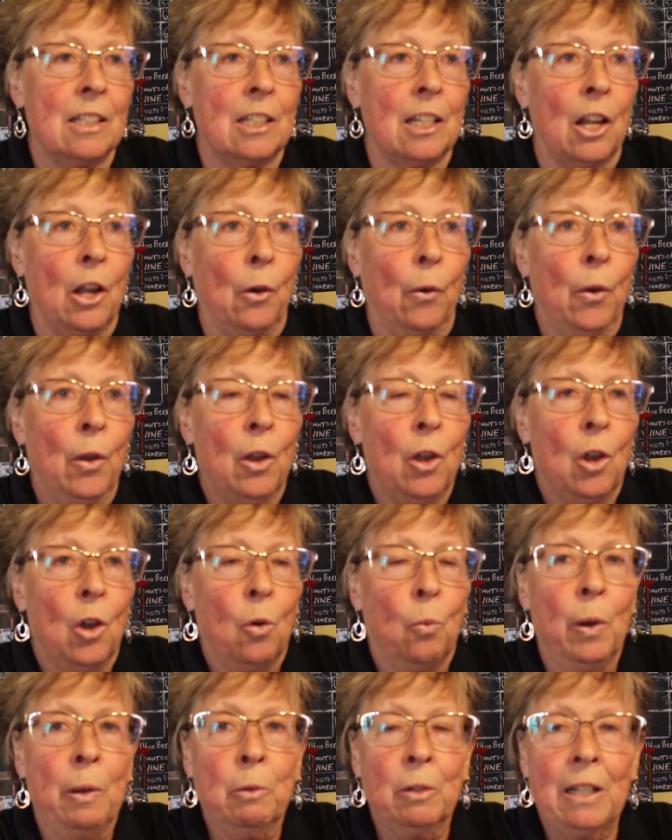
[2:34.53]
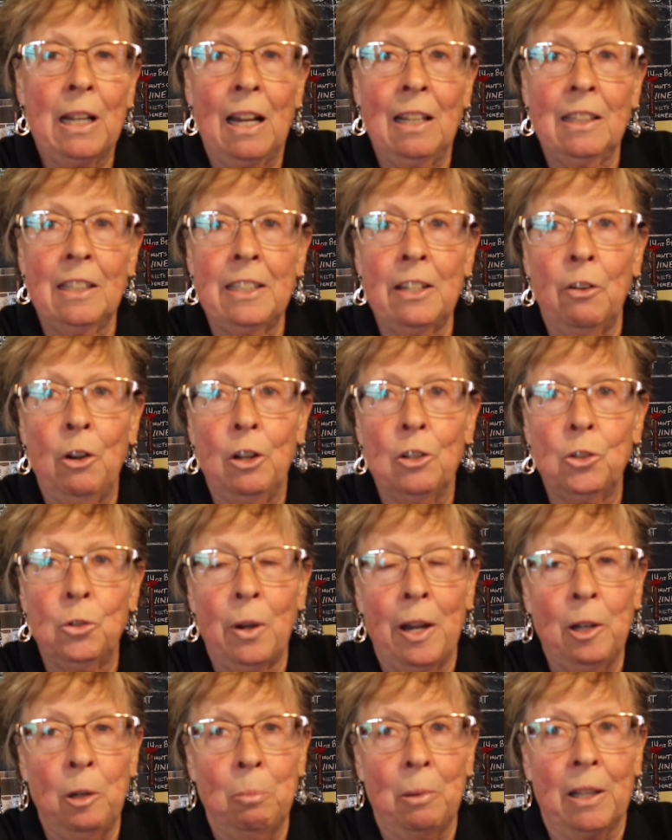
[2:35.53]
So we were kind of the
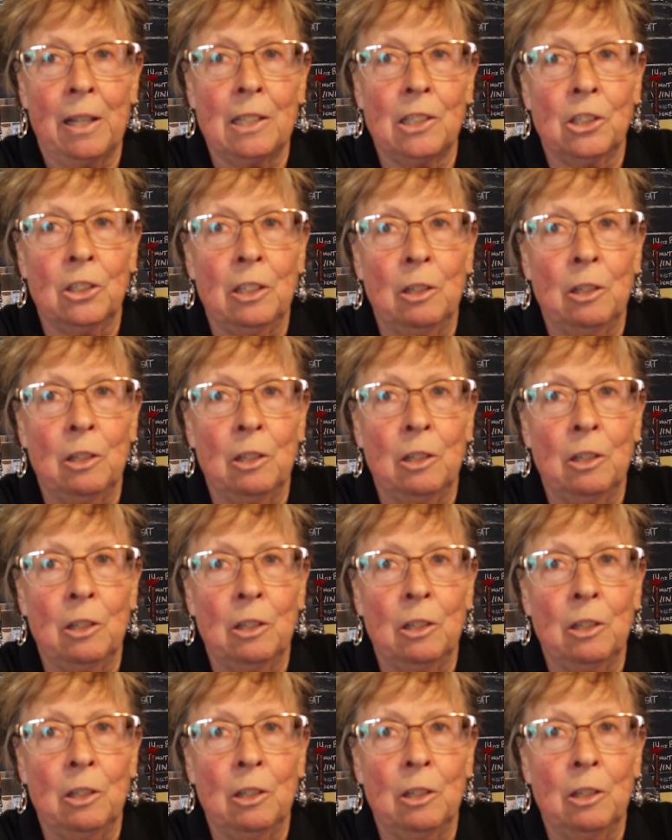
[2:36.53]
trailblazer.